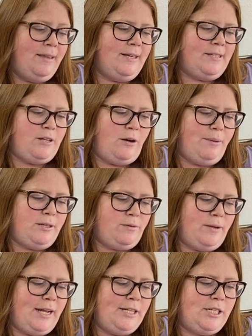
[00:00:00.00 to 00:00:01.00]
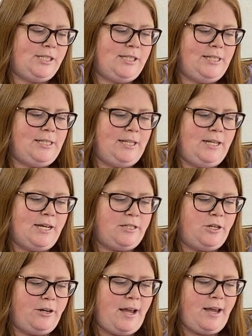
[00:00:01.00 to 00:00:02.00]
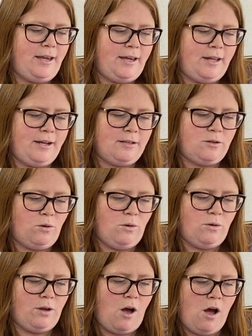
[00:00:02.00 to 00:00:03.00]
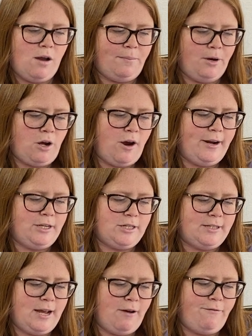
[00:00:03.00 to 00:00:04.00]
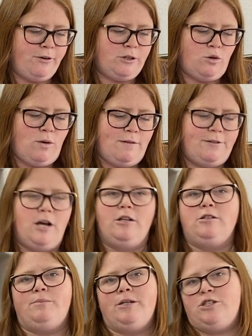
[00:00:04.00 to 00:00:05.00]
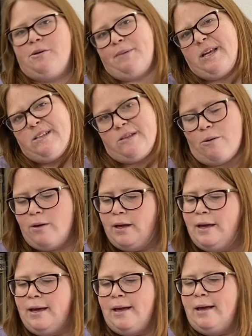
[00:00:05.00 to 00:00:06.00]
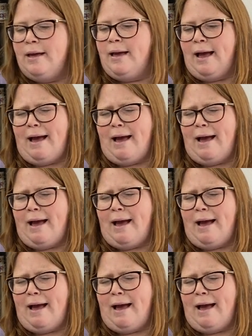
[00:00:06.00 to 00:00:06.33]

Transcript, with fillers: The Starbucks one I just listed yesterday, and it sold on Mercari just now for twelve dollars plus shipping. So nice.